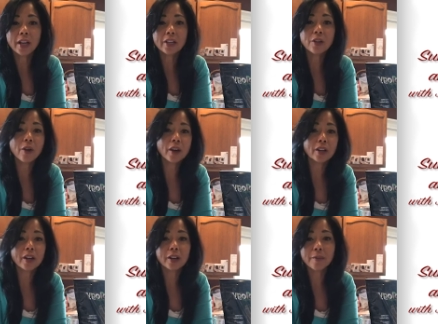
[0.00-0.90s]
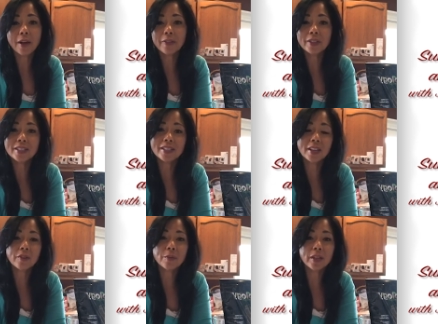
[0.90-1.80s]
I could go on and on about this,
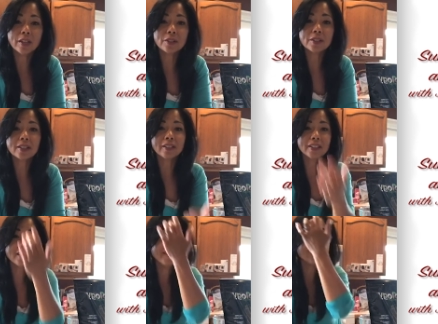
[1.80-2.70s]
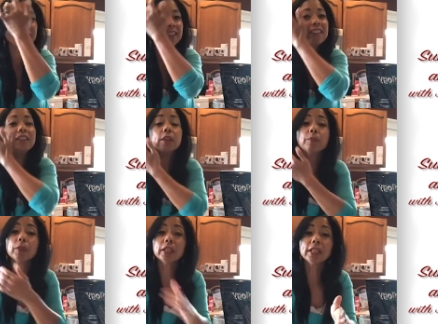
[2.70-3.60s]
and everybody else can listen. Can
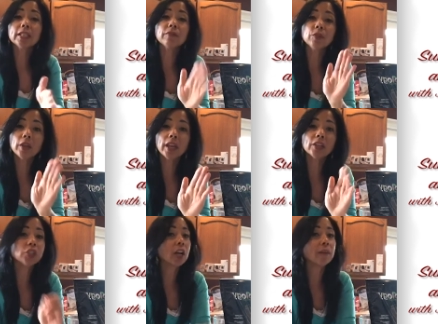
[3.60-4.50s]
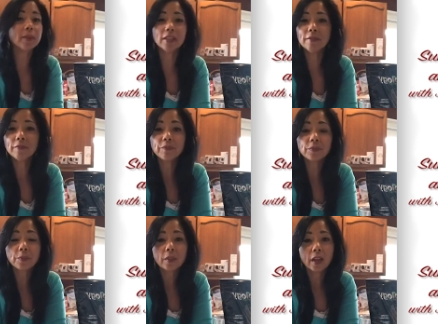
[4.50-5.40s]
please, if you can, chime in
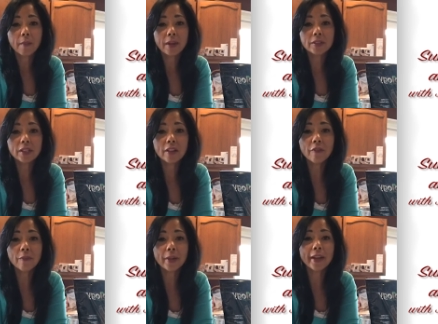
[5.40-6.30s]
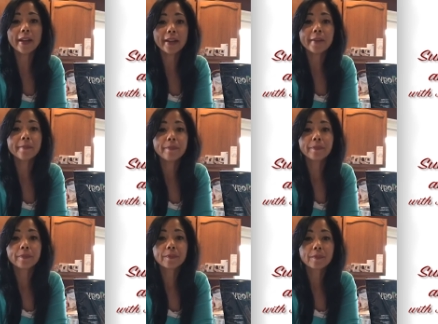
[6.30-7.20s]
about stuff. But
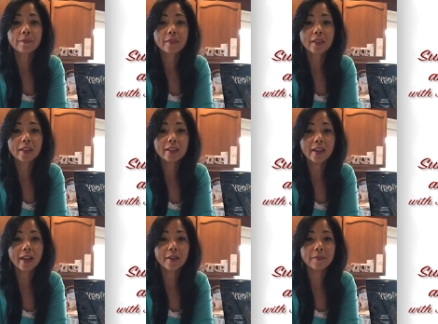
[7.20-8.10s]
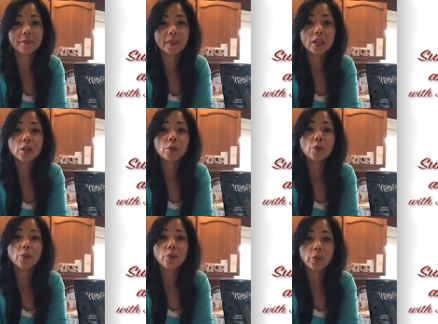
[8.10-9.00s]
yeah,
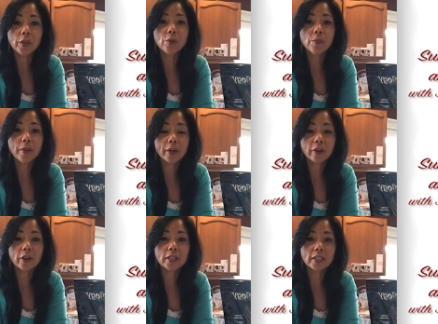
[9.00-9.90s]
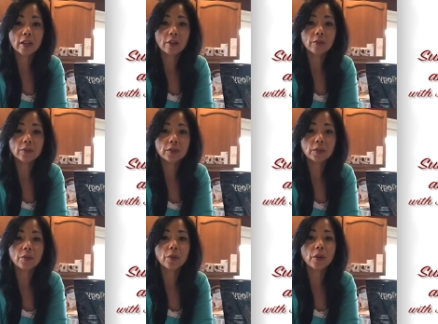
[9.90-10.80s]
we will better ourselves.